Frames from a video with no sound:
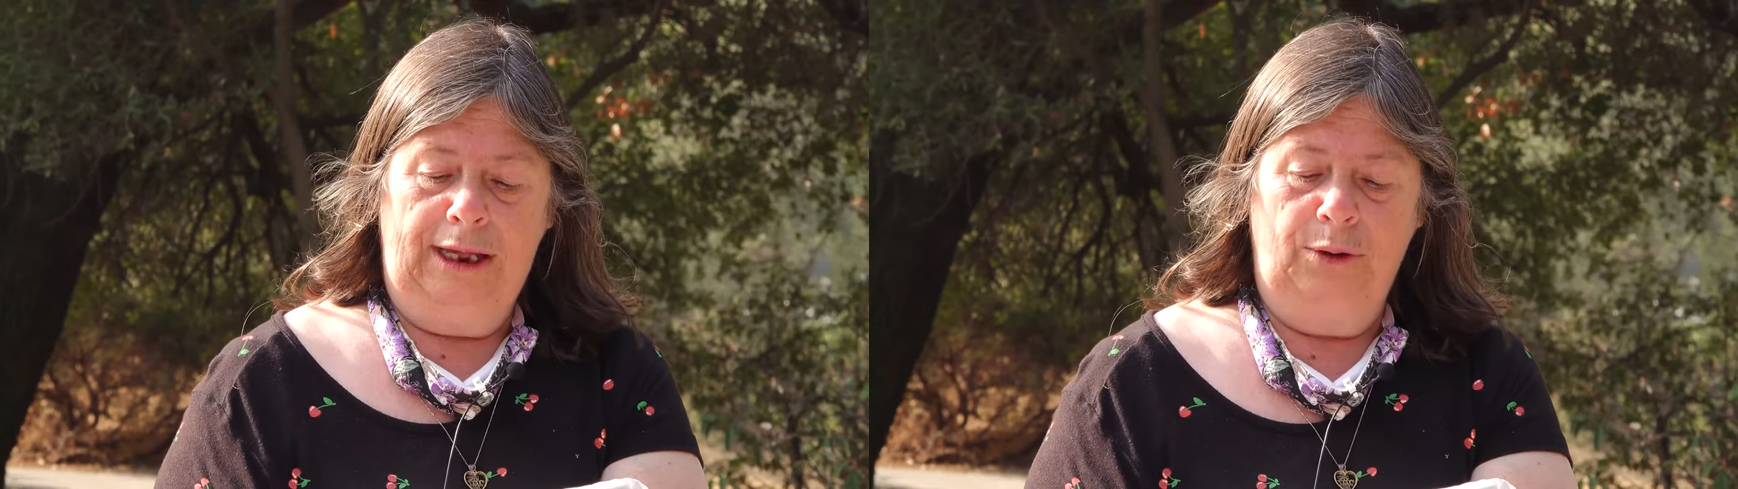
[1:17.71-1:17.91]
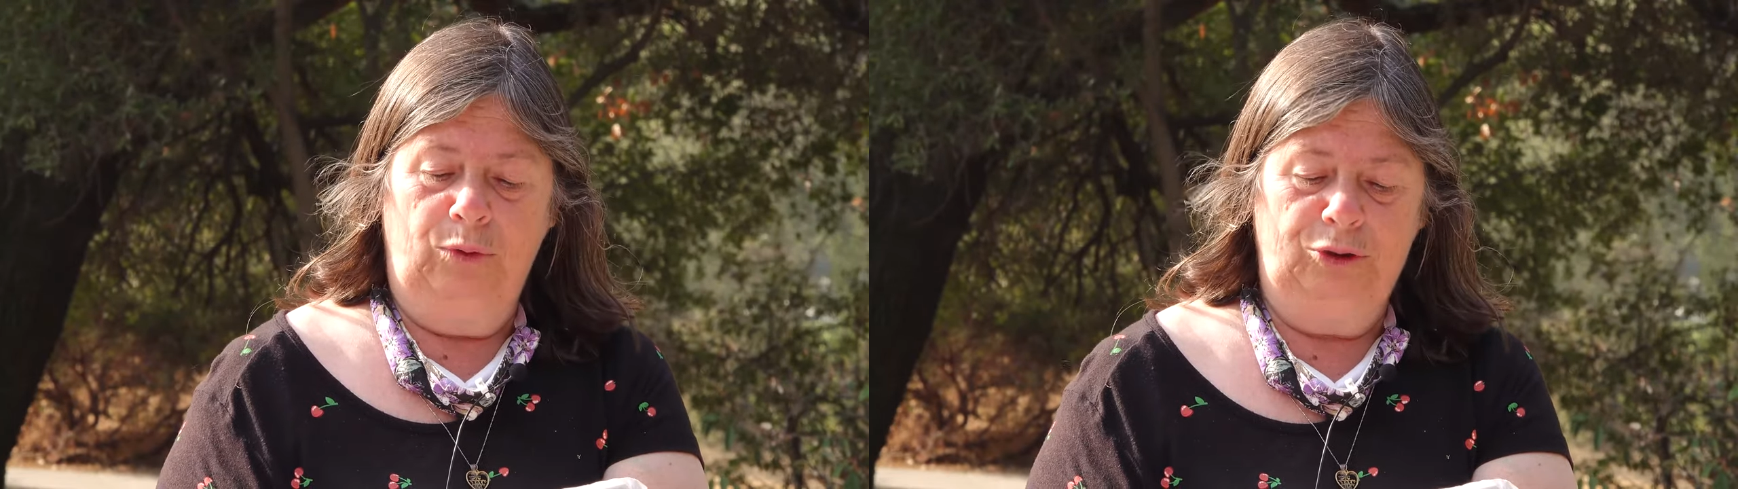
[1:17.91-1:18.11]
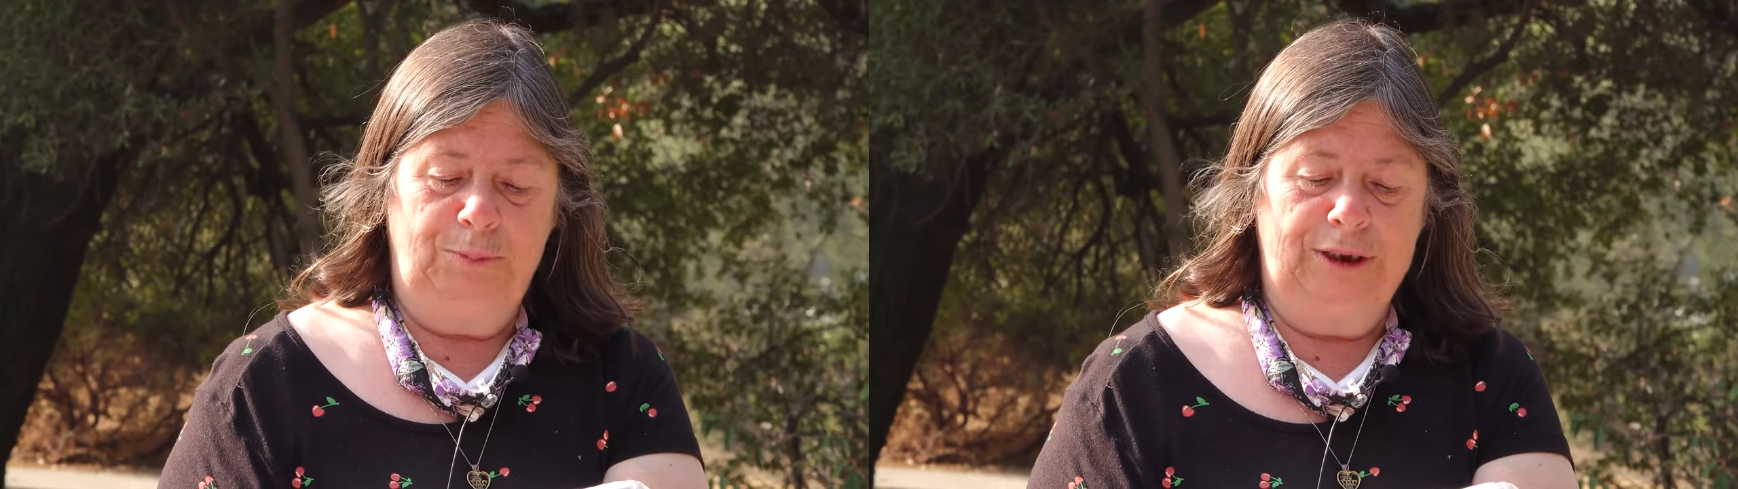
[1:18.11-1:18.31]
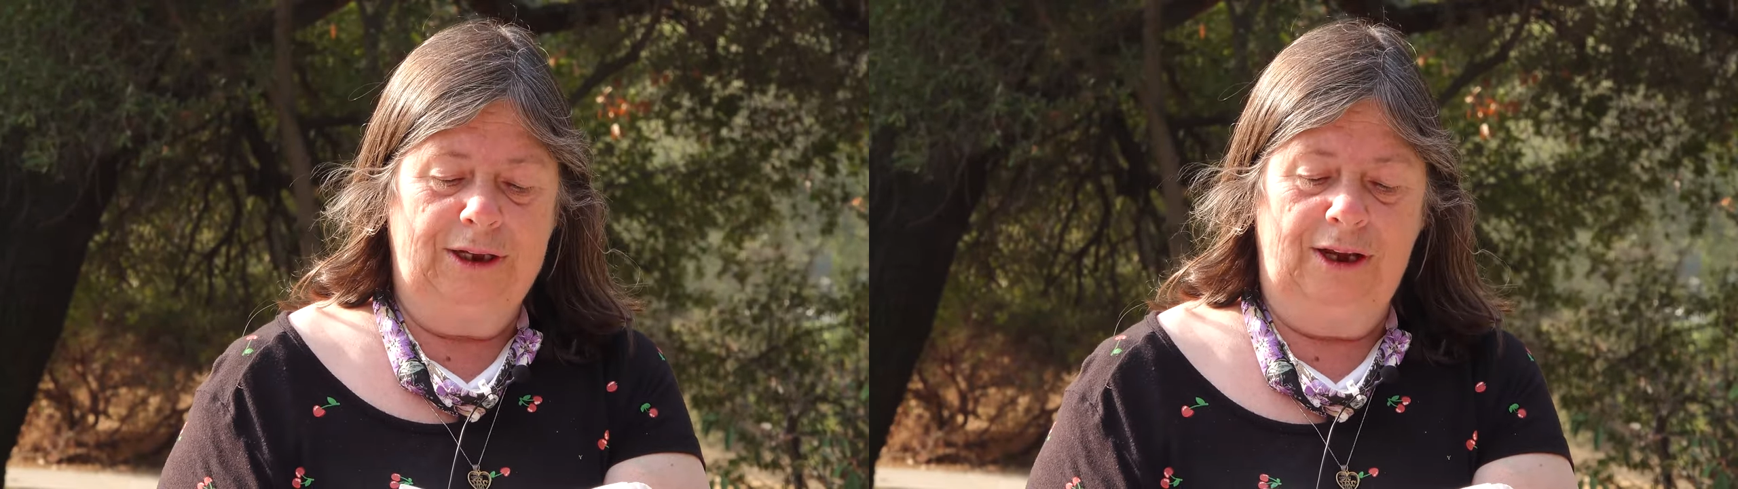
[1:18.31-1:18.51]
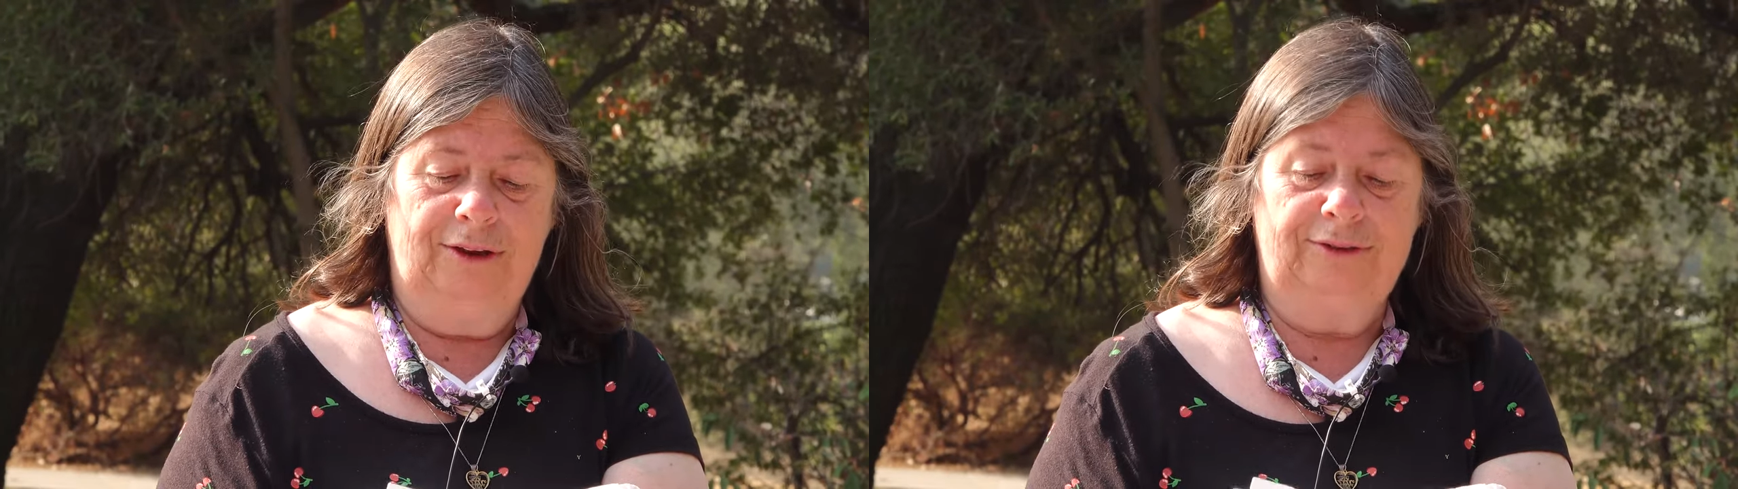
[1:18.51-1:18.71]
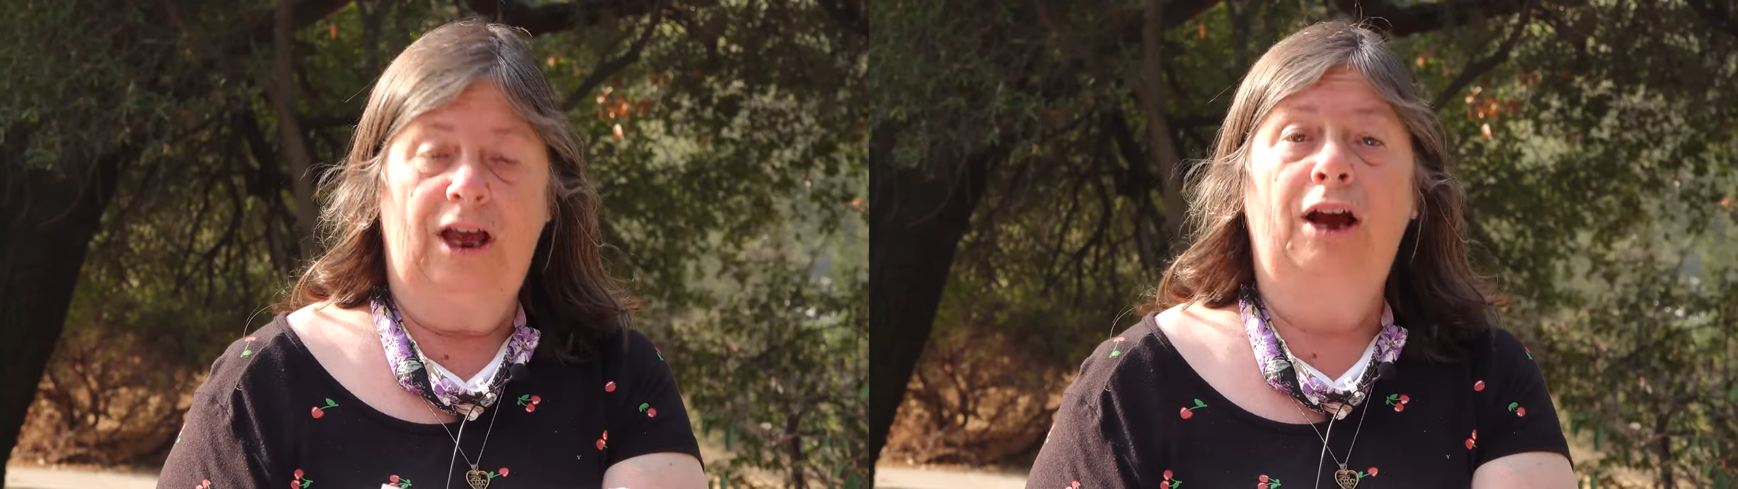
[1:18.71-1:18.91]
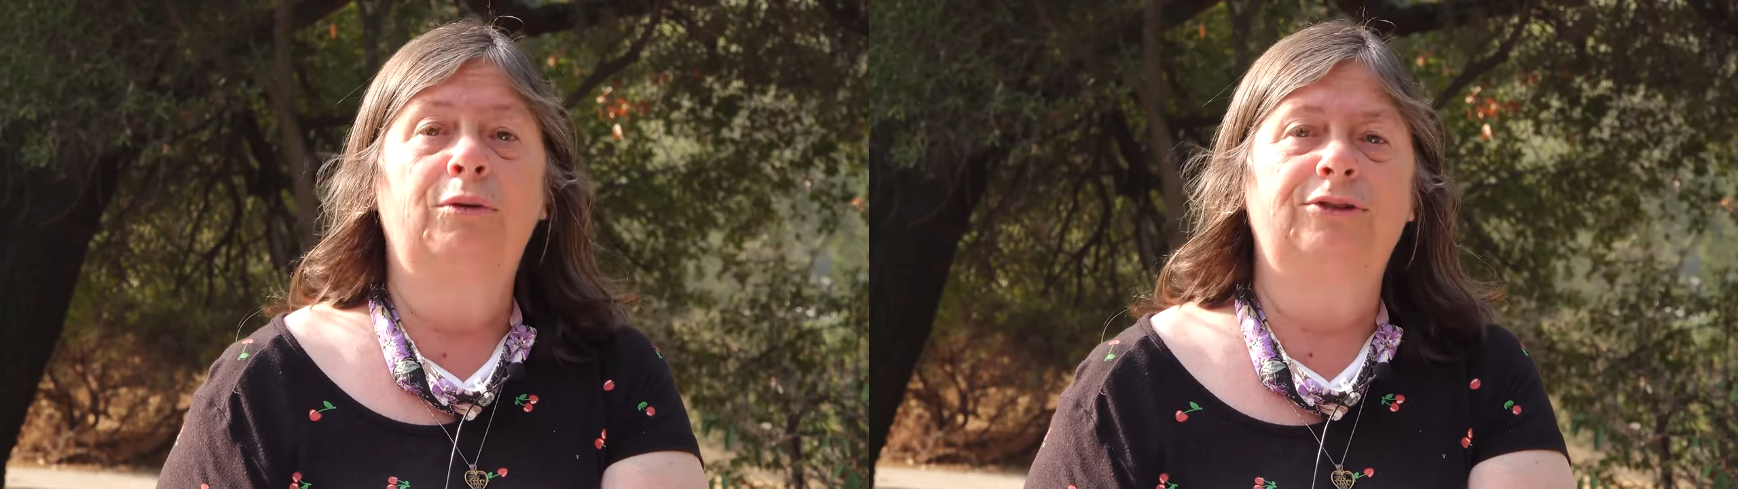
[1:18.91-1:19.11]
it was because I